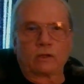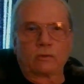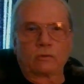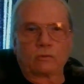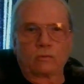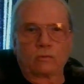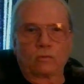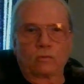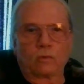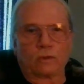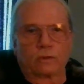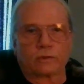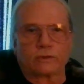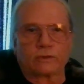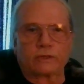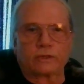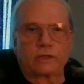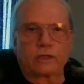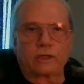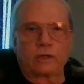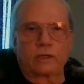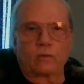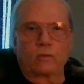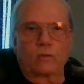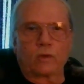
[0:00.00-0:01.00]
you will
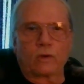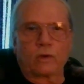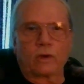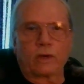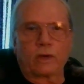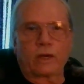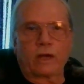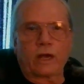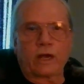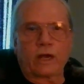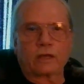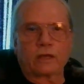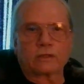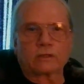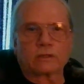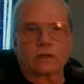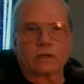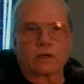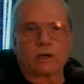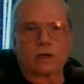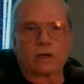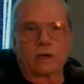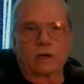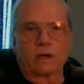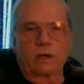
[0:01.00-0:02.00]
see where it has
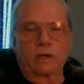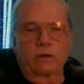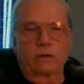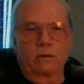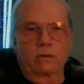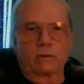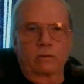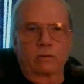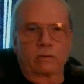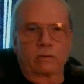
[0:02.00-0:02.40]
gone.